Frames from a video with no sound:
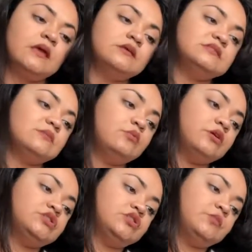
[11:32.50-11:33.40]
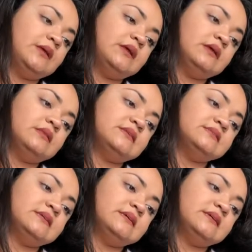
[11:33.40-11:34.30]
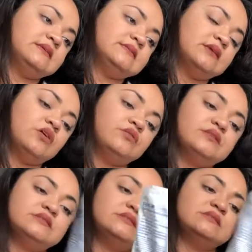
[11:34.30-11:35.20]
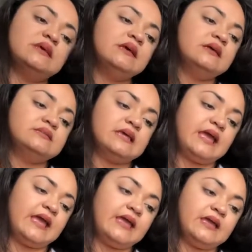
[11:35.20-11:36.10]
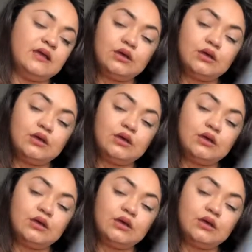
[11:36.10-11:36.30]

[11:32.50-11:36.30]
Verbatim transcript: some more tubing. This is, oh, this is to hang